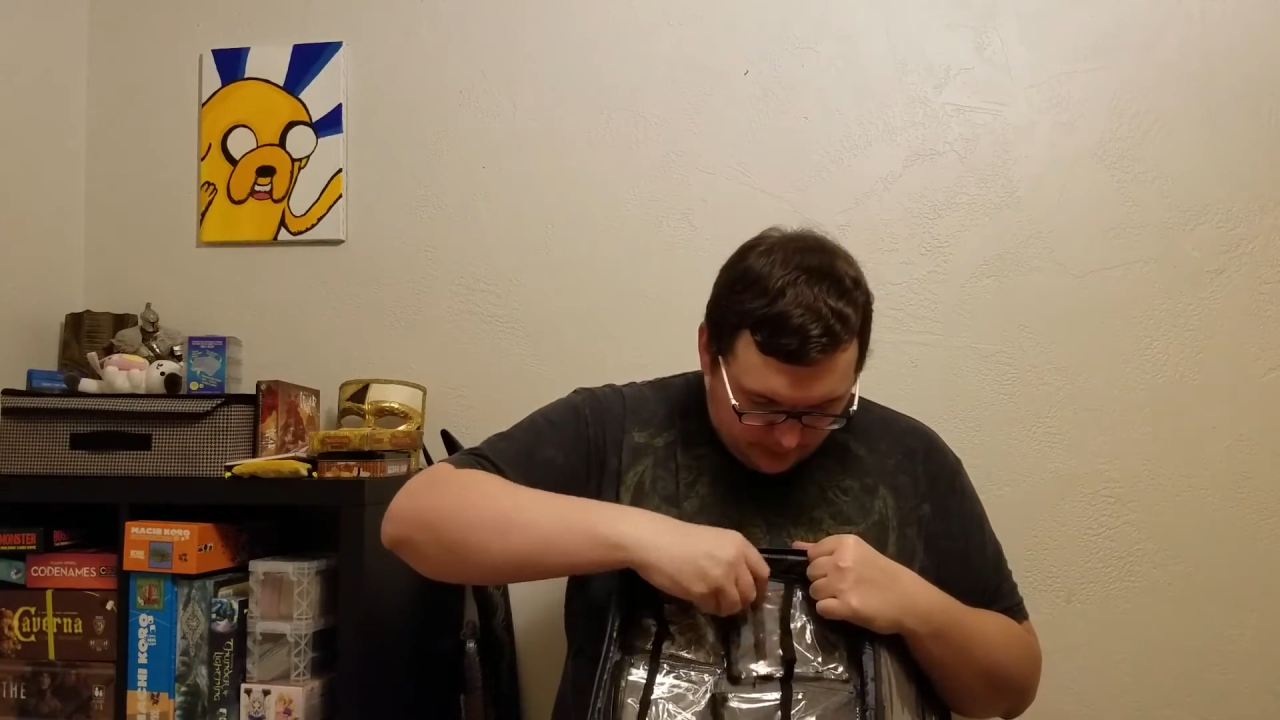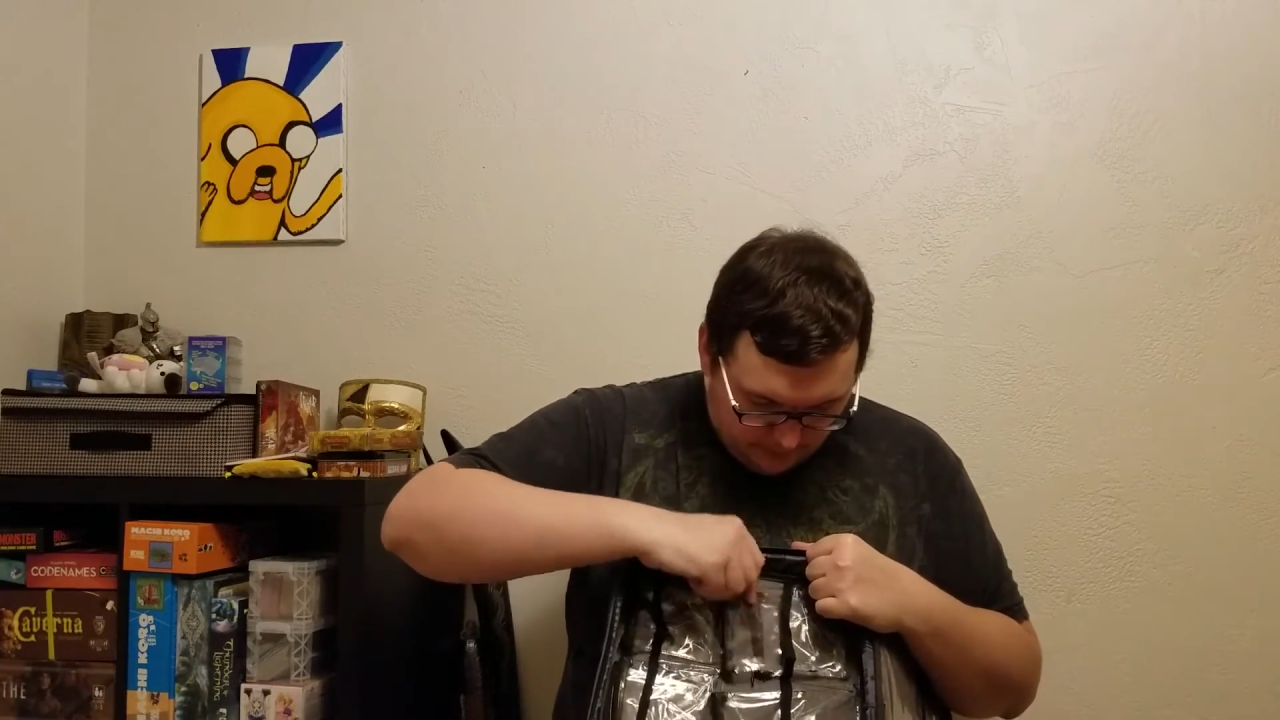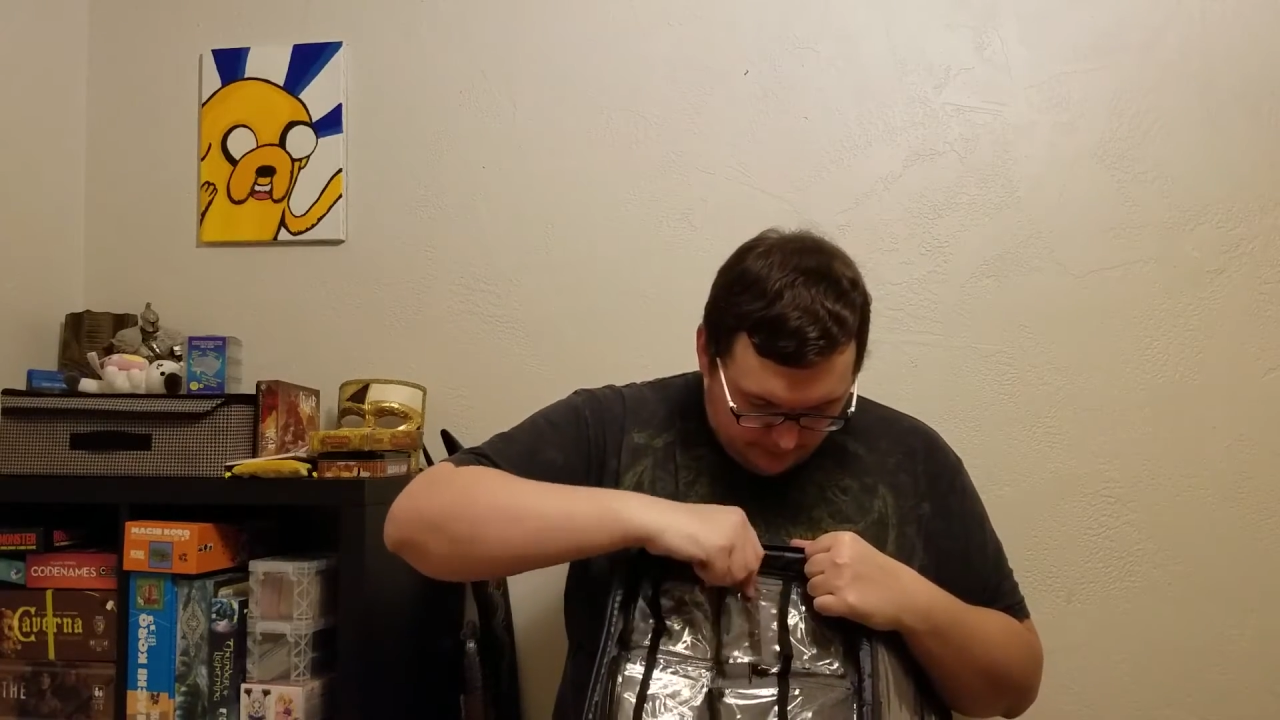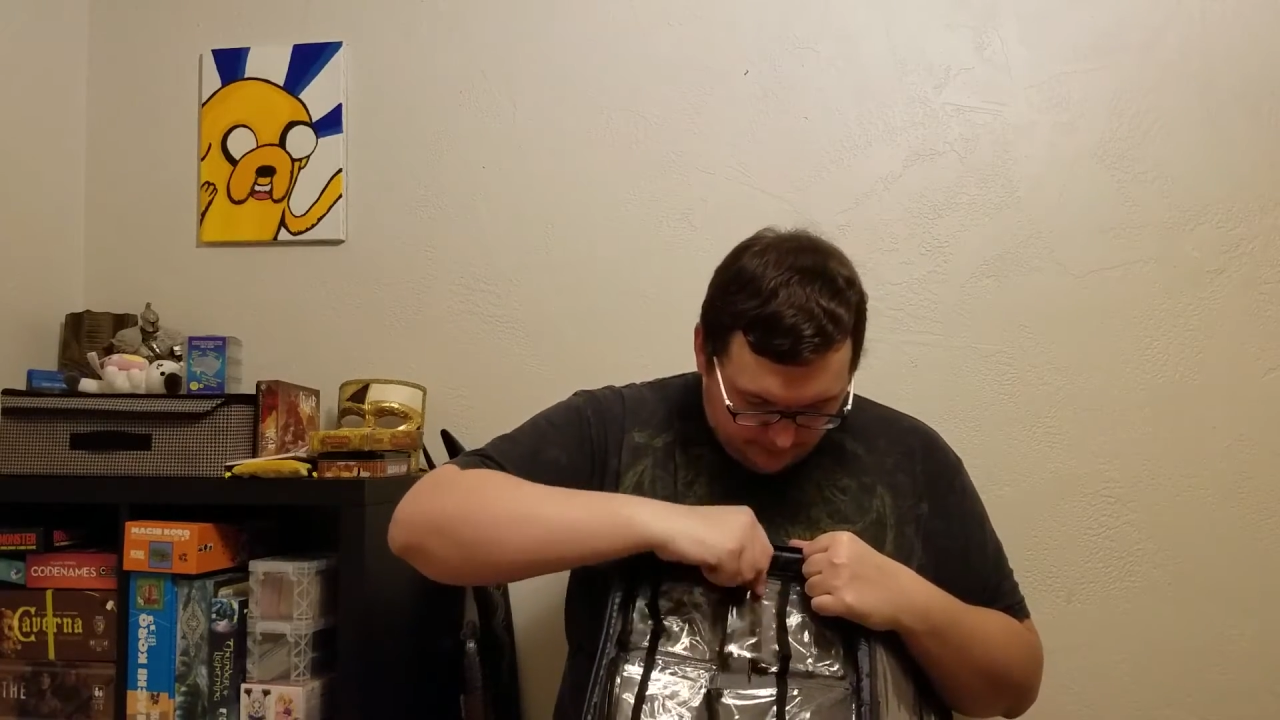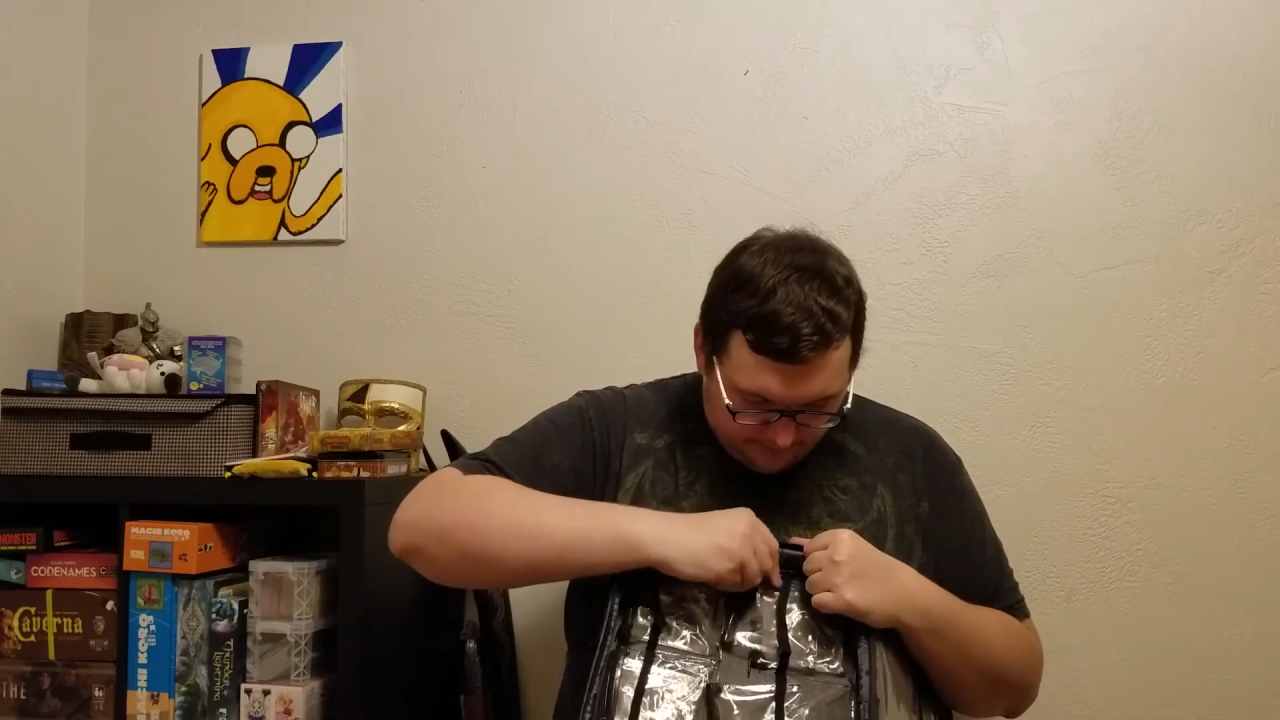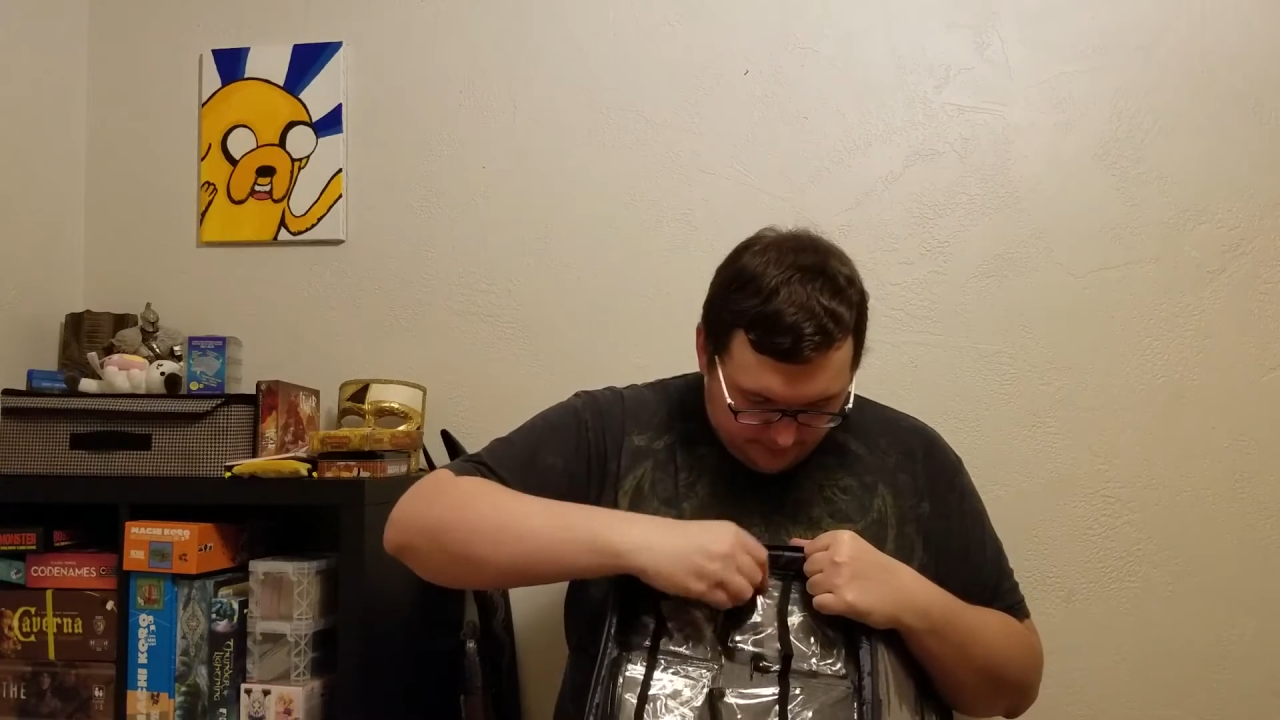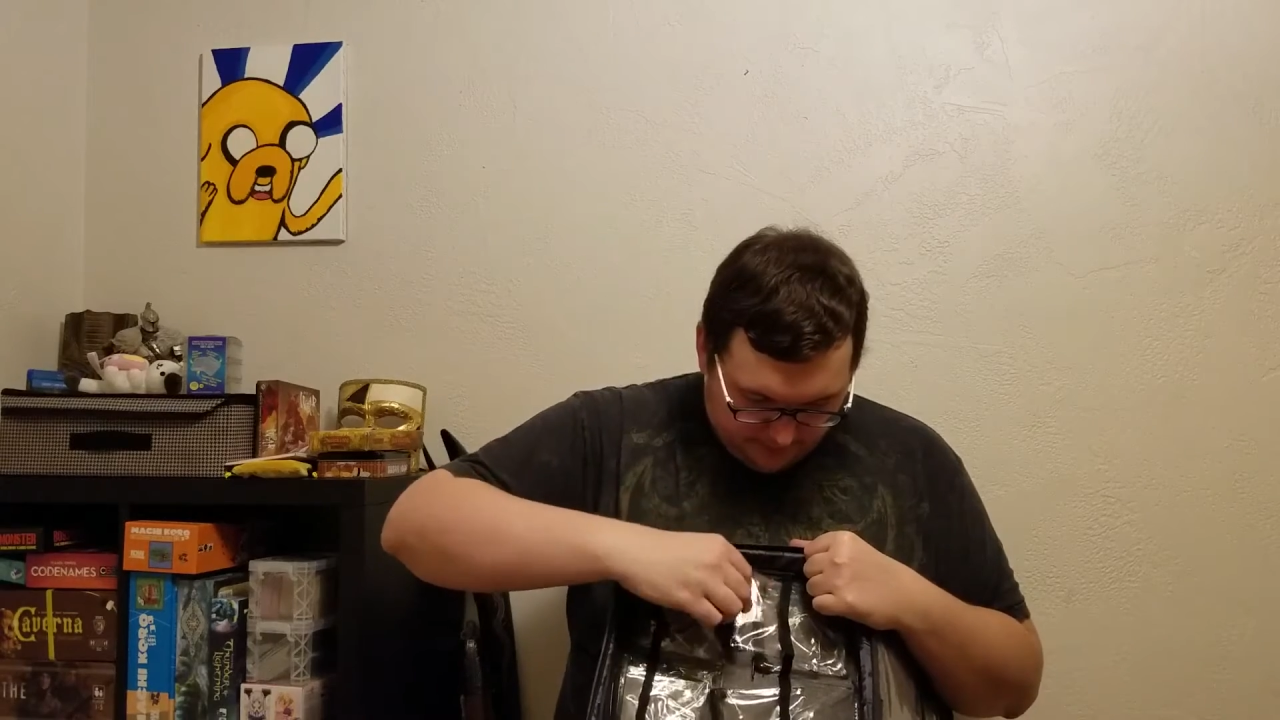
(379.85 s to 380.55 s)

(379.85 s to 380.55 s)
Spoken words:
Once they're filled